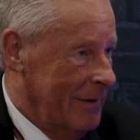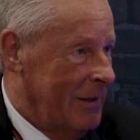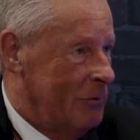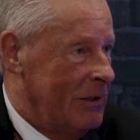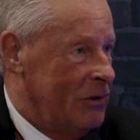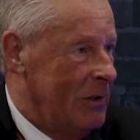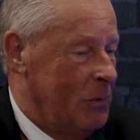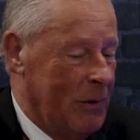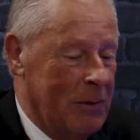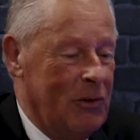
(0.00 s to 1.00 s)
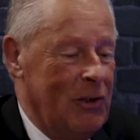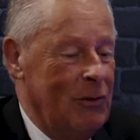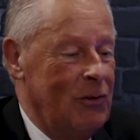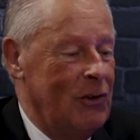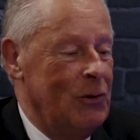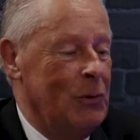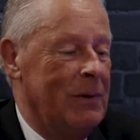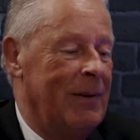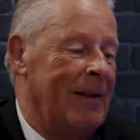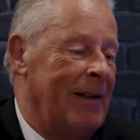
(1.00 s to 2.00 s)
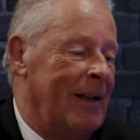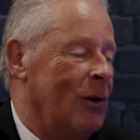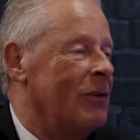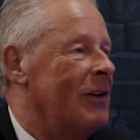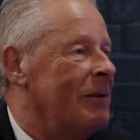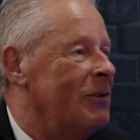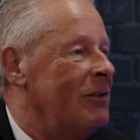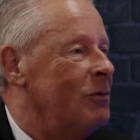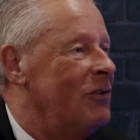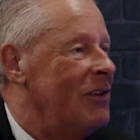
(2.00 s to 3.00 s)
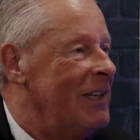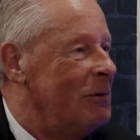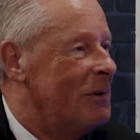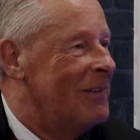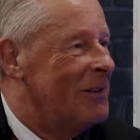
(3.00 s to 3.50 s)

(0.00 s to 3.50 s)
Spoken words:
Hello Ranjan, welcome to you too. Long time since we've seen you on this